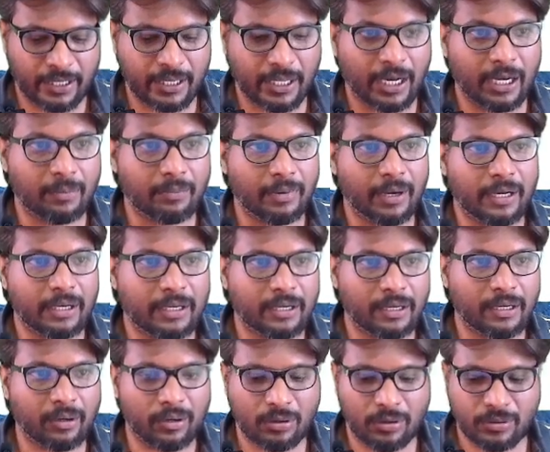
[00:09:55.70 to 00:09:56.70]
the endpoint
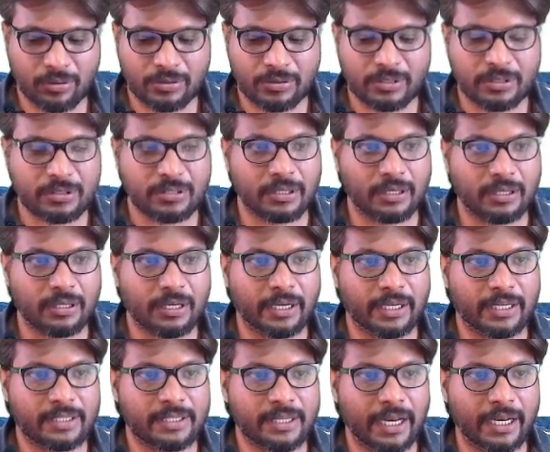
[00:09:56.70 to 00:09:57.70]
localhost.
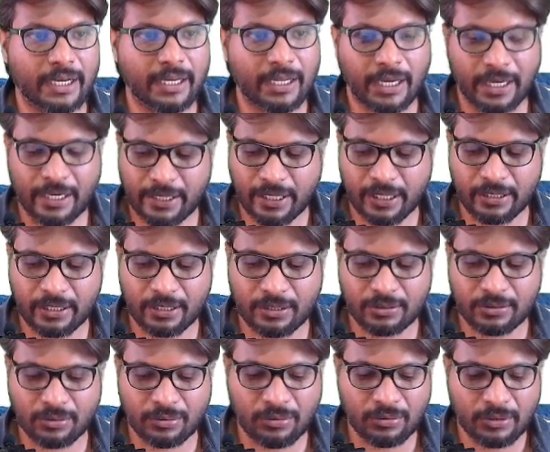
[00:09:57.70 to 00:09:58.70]
It is 8080 I
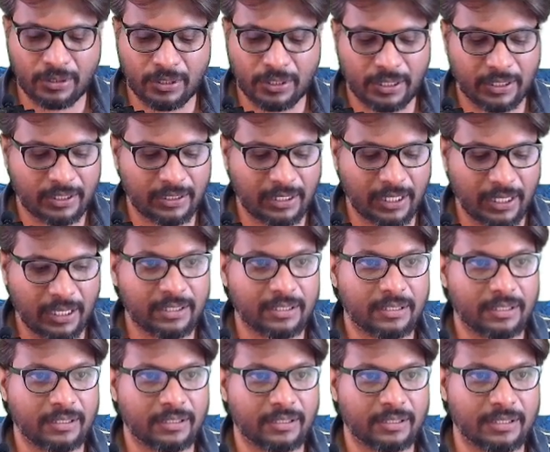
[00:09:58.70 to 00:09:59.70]
think so,
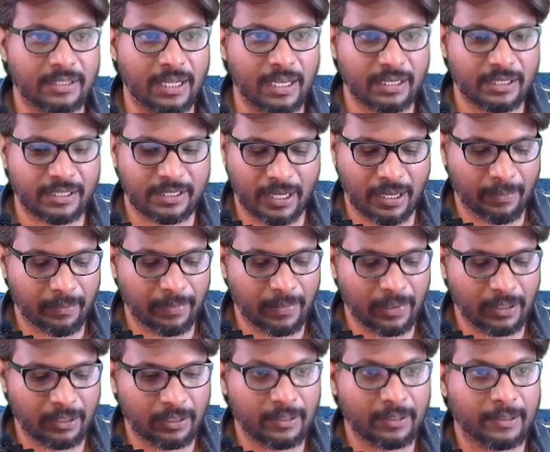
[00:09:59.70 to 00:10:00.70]
slash
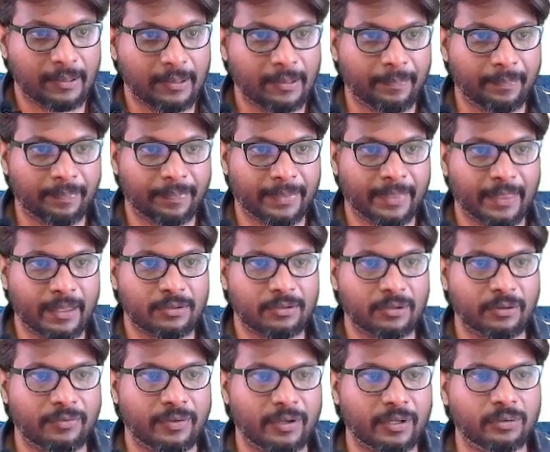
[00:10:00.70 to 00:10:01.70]
sample.
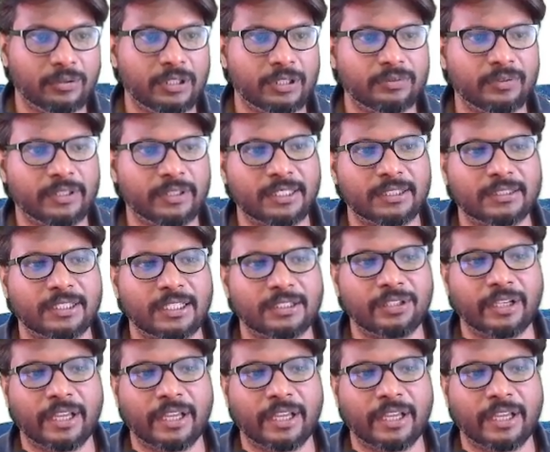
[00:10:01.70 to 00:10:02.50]
So if I go this one, yes, as you